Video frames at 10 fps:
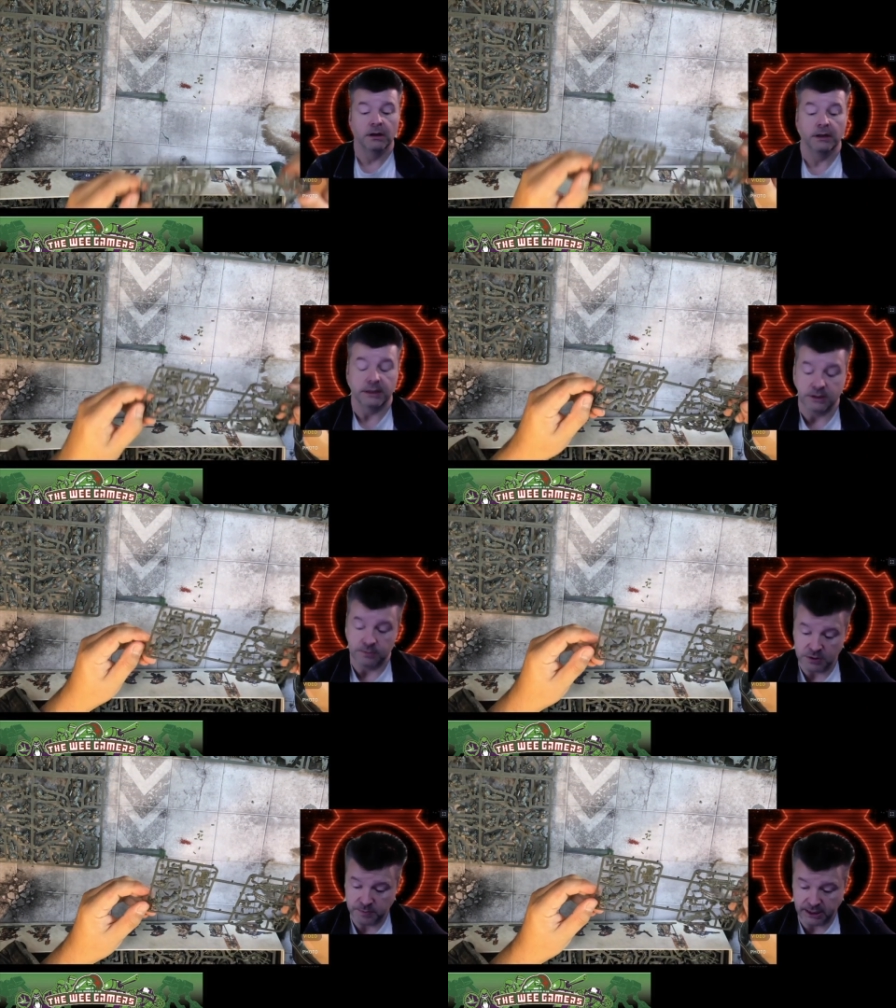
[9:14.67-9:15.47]
This
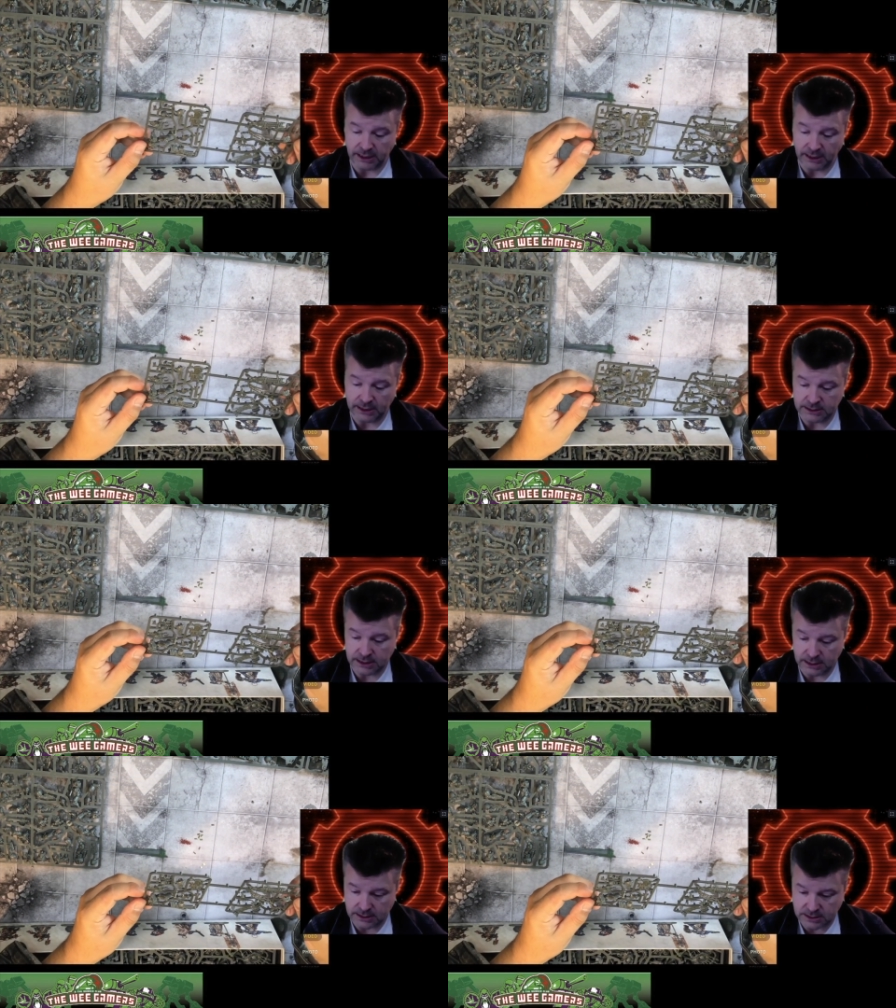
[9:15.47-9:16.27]
must be
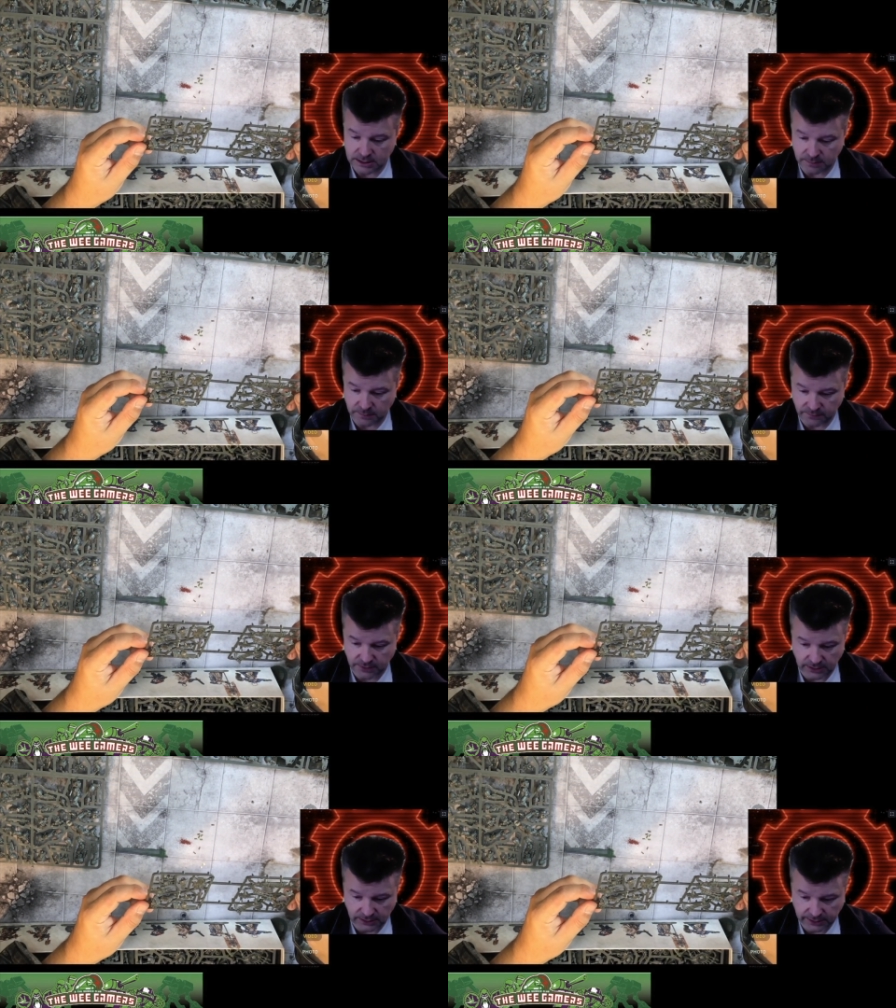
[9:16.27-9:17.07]
into some of the
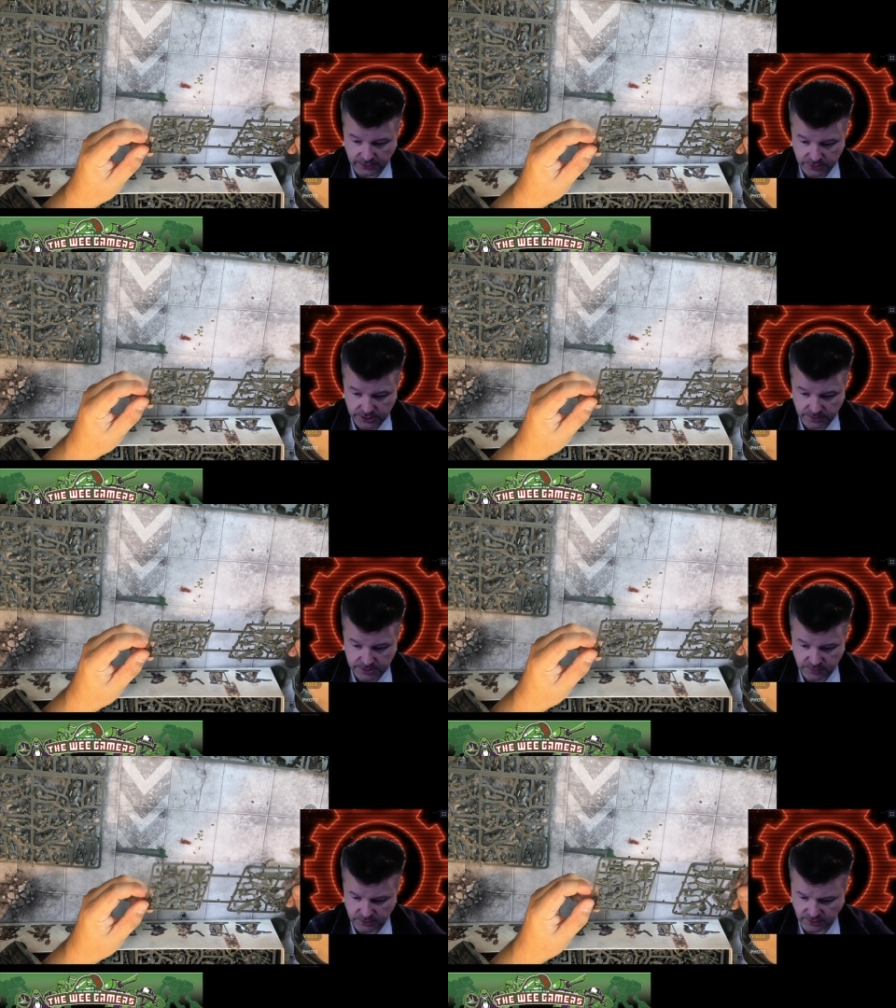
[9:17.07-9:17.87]
leadership.
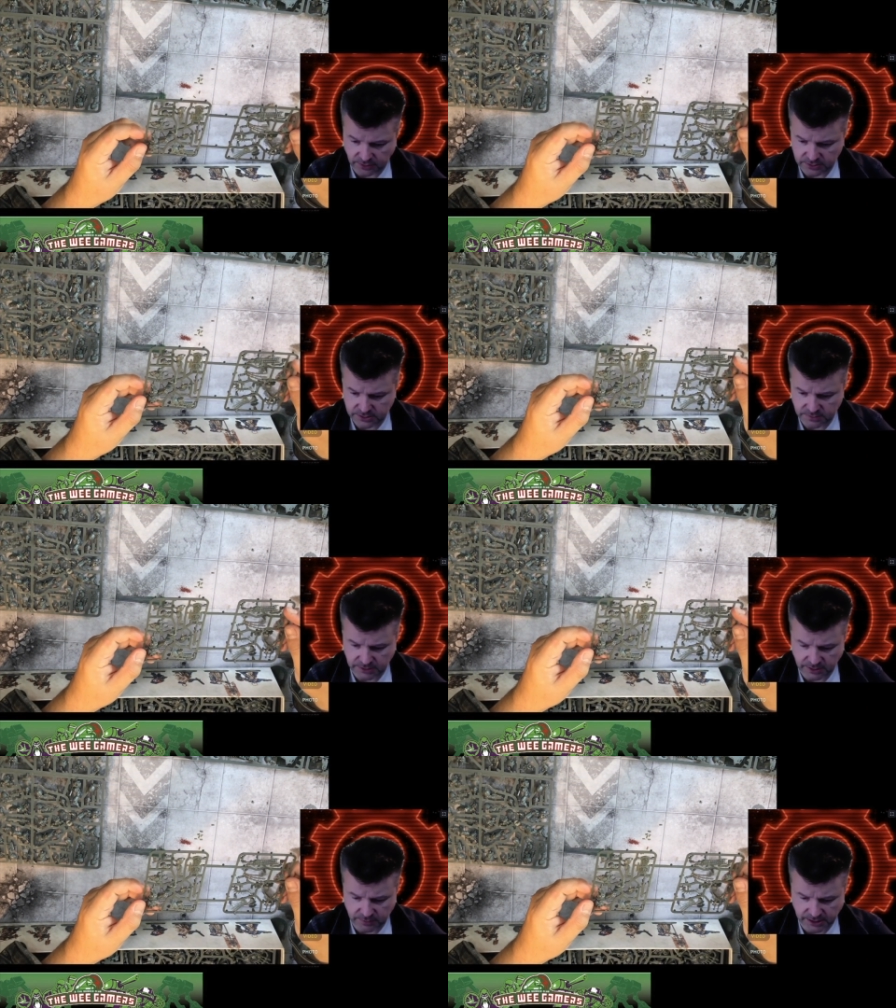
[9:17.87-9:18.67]
Someone they got some guy
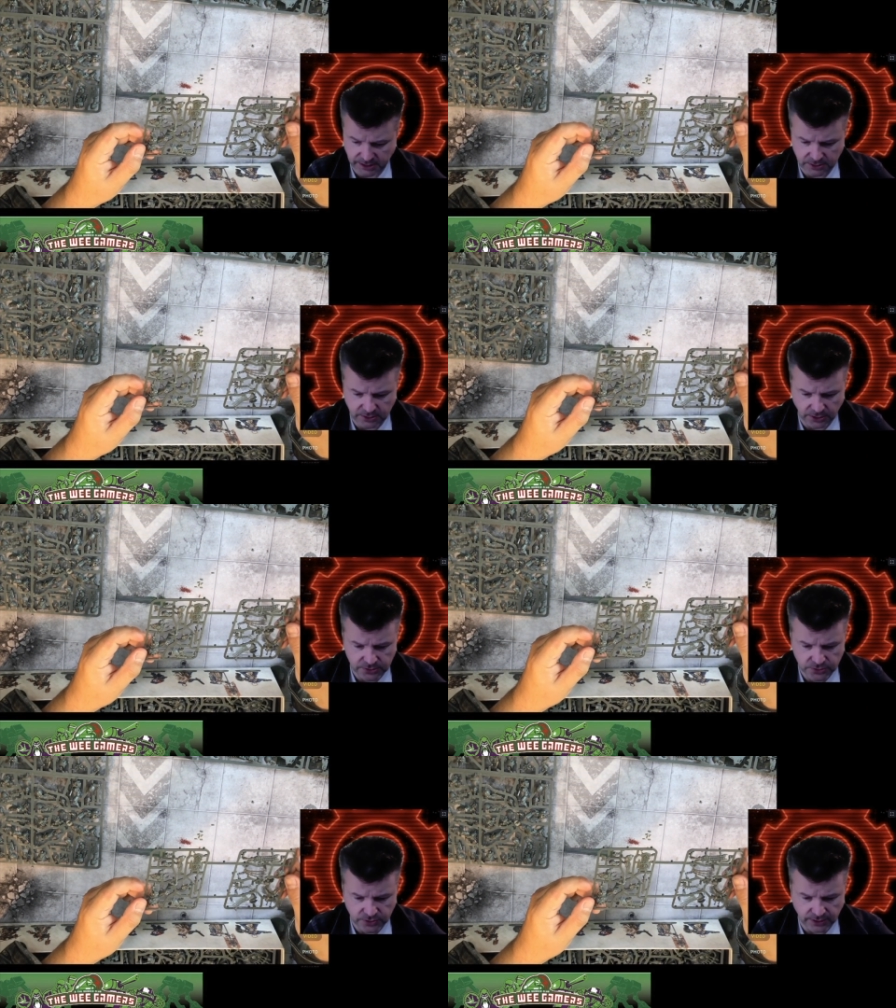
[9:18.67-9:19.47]
with a big
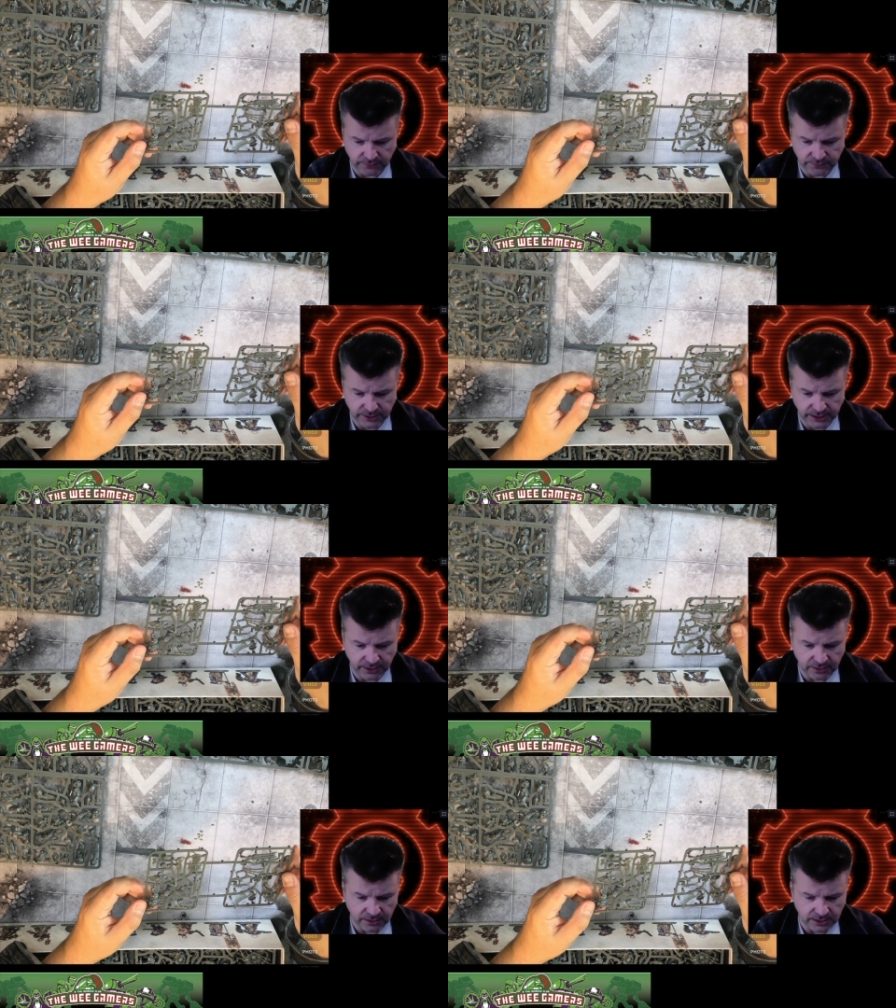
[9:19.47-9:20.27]
gauss rifle
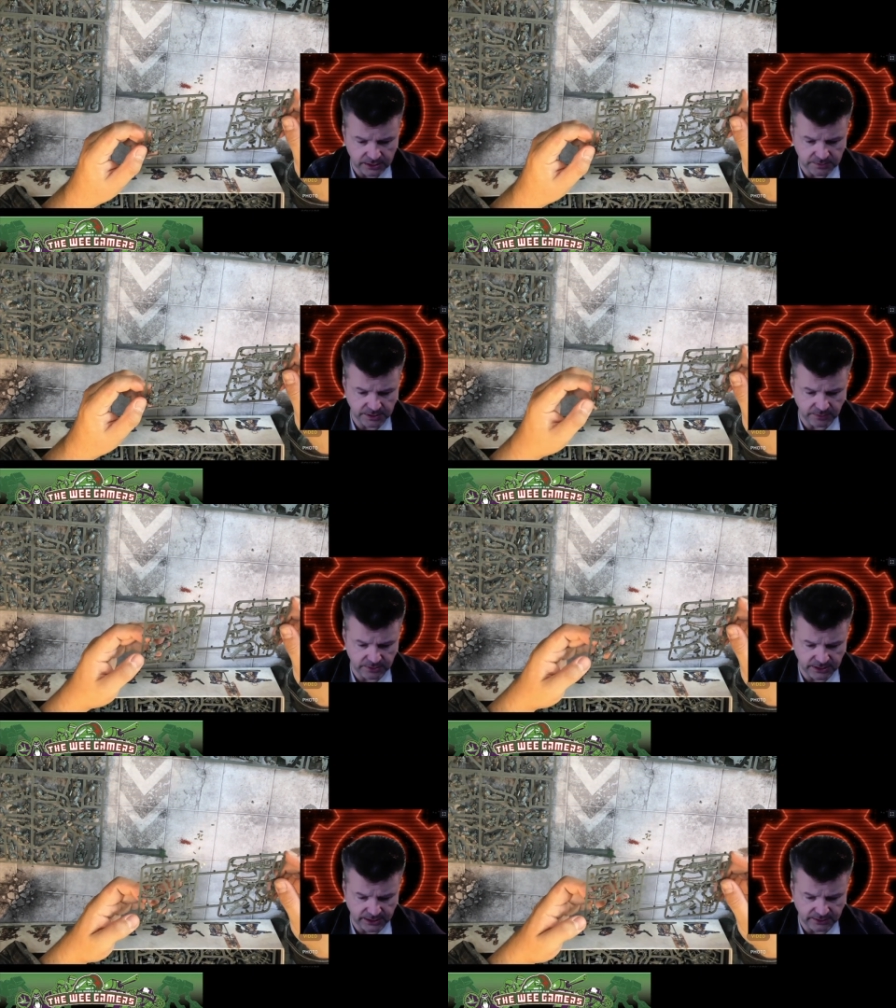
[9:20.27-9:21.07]
here, and some guy with
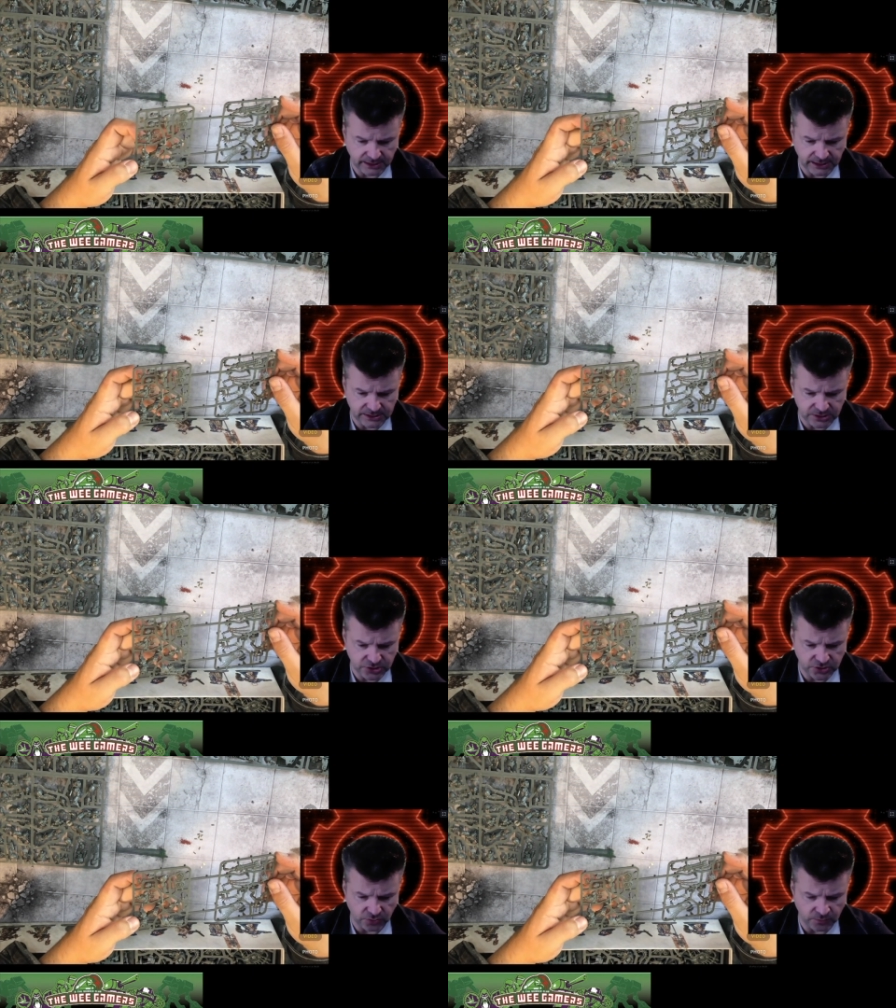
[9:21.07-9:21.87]
like I think it's a
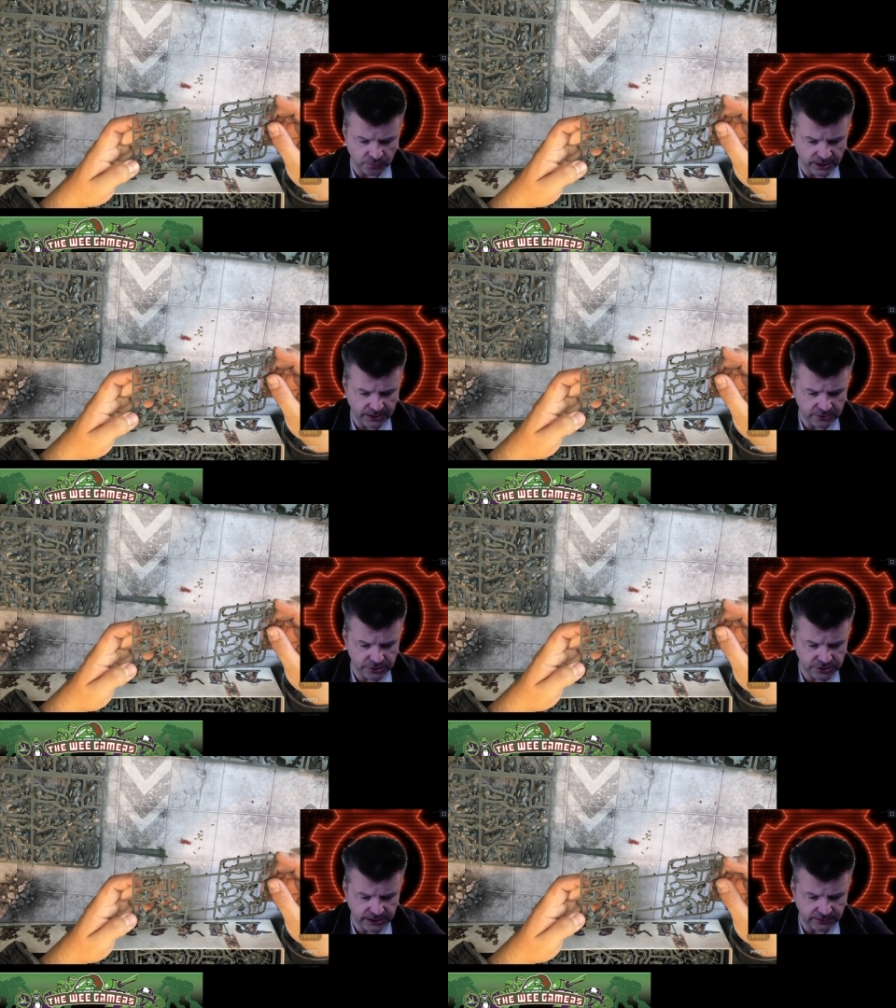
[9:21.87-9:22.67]
stormbreaker
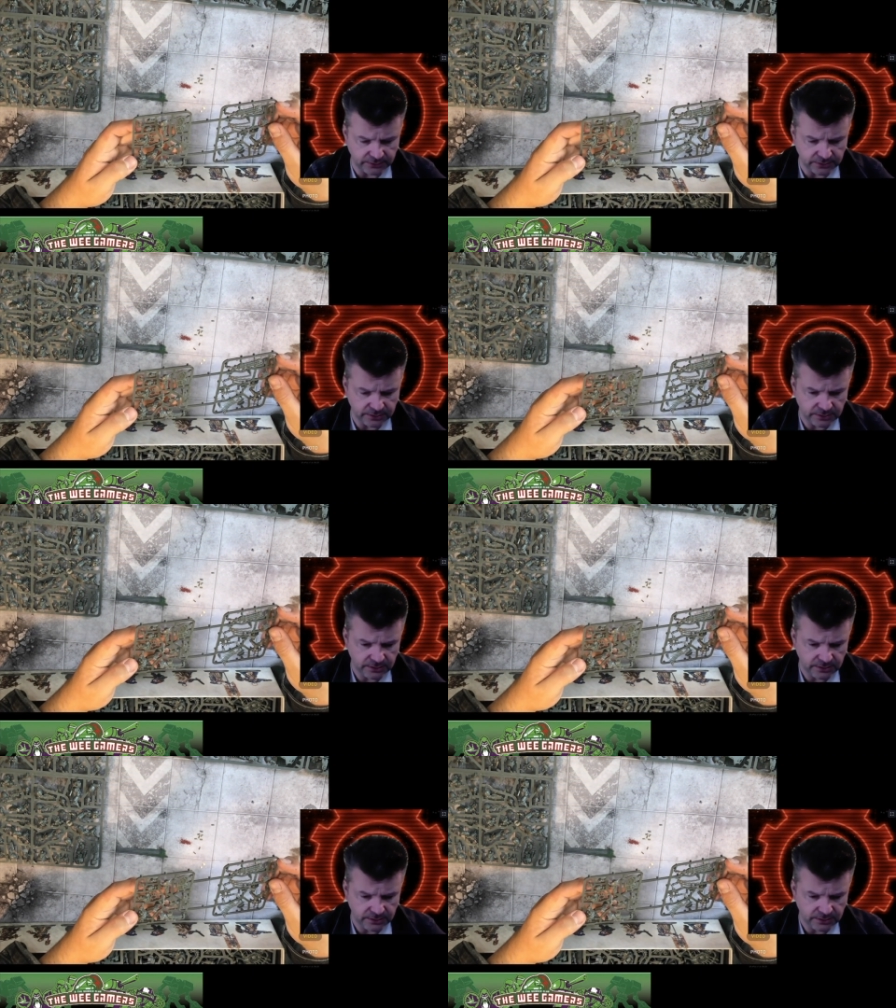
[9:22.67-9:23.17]
shield.